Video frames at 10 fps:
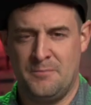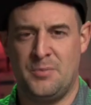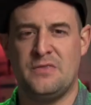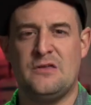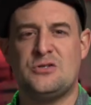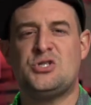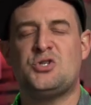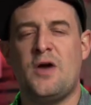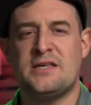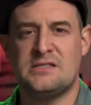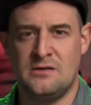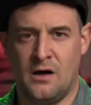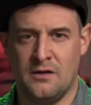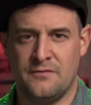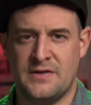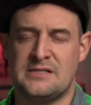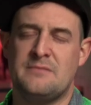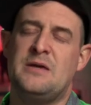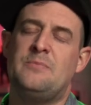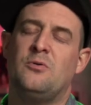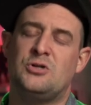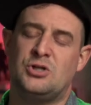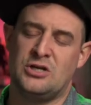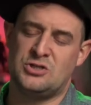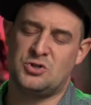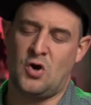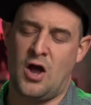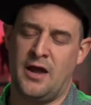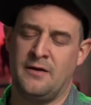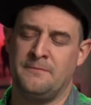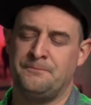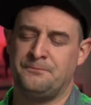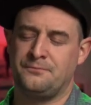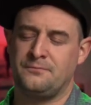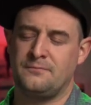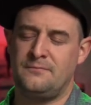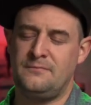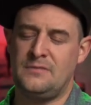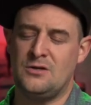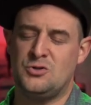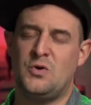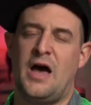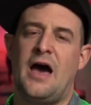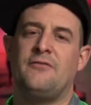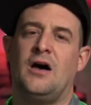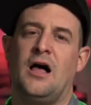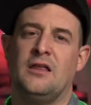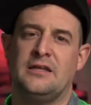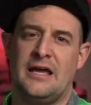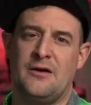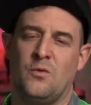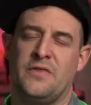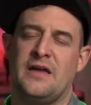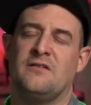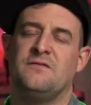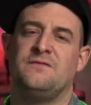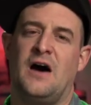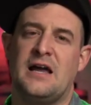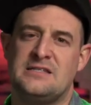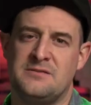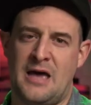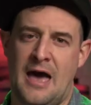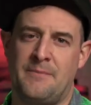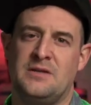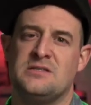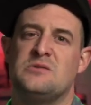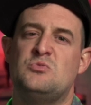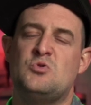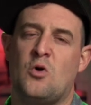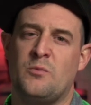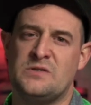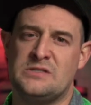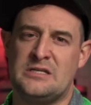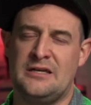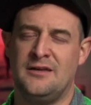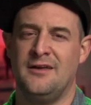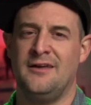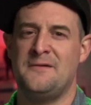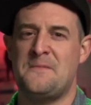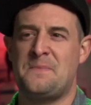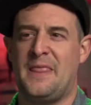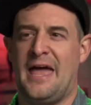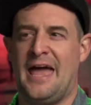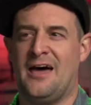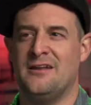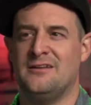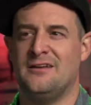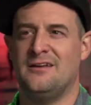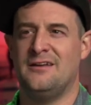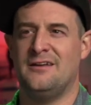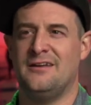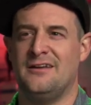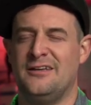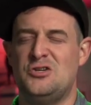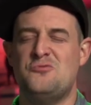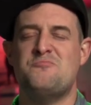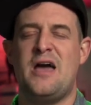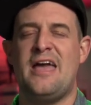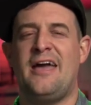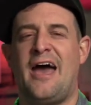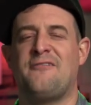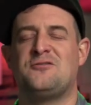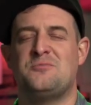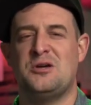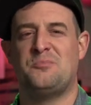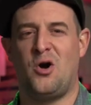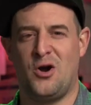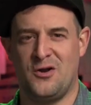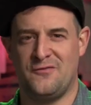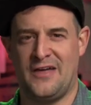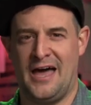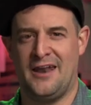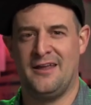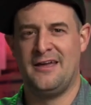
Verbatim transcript: But there's stress in all of this, and people are just trying to have a holiday where they can find some happiness, some normalcy, and you may have to be a part of that.